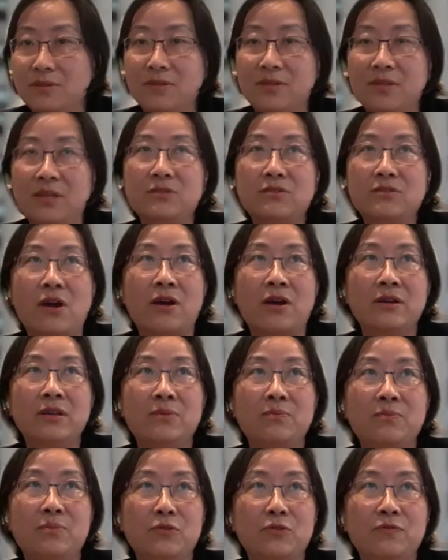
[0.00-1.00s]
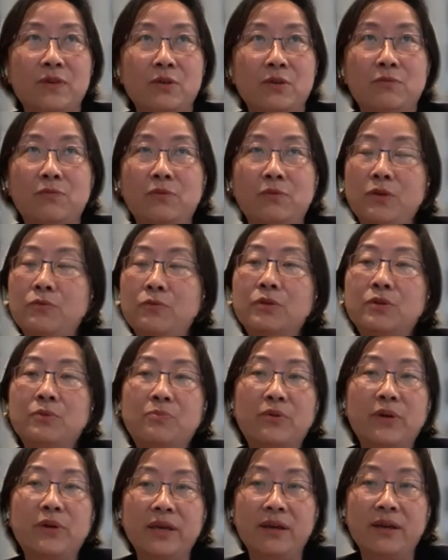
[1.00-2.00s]
things aren't improving, we would
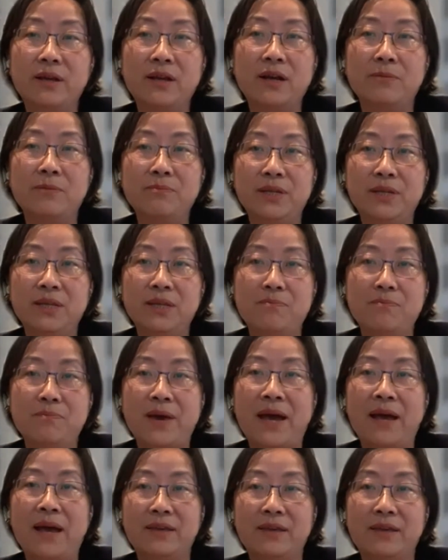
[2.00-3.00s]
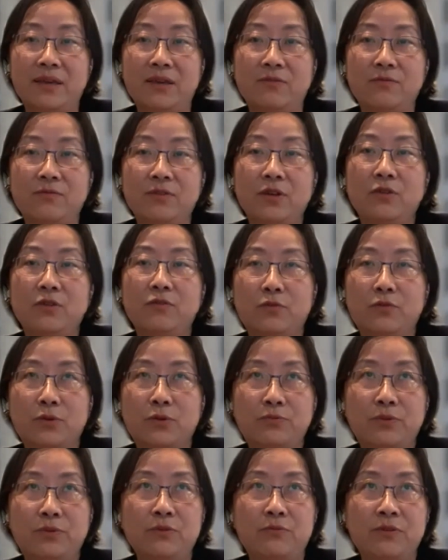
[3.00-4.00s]
bring a company back in for
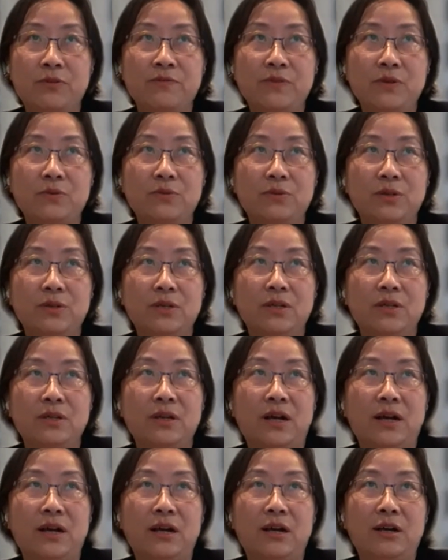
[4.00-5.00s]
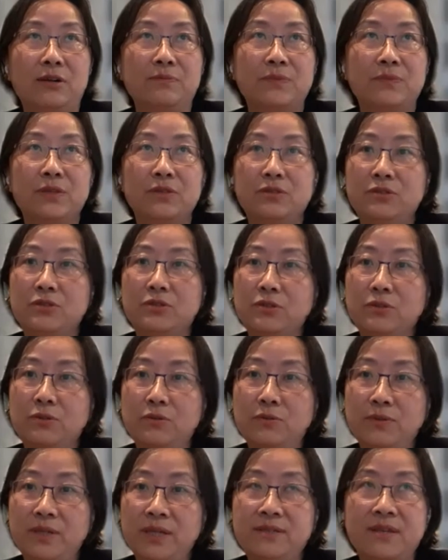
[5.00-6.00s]
re-review
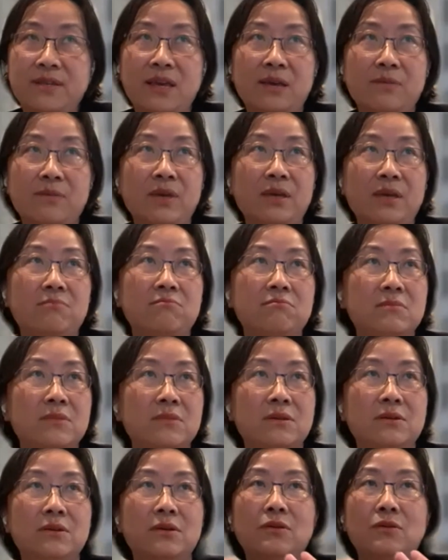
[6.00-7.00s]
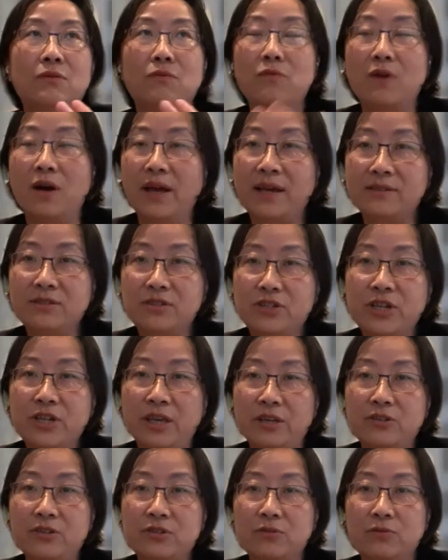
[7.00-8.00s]
to examine what has
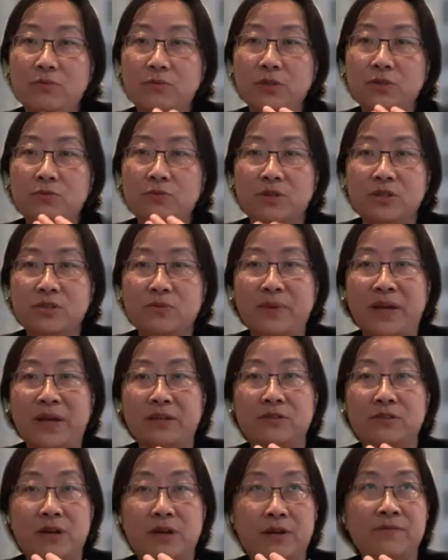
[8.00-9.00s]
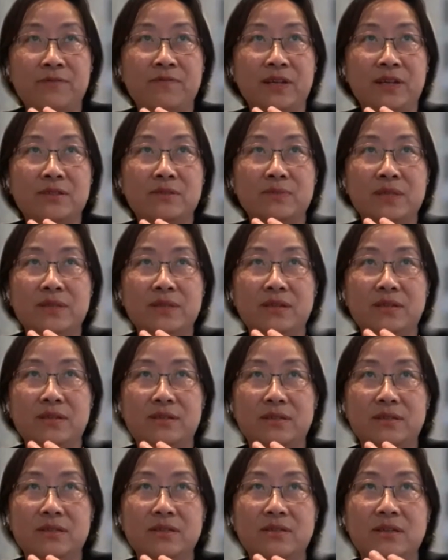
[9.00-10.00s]
changed with respect to our investment
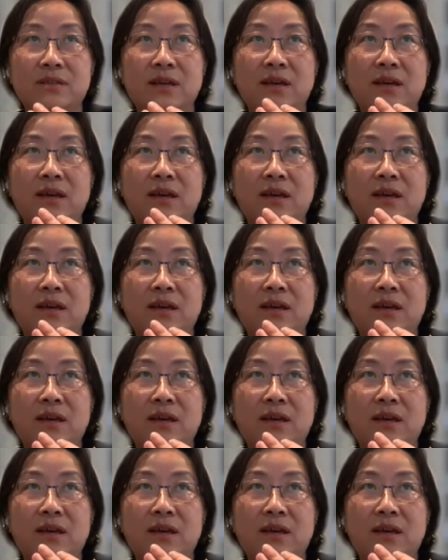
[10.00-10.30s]
thesis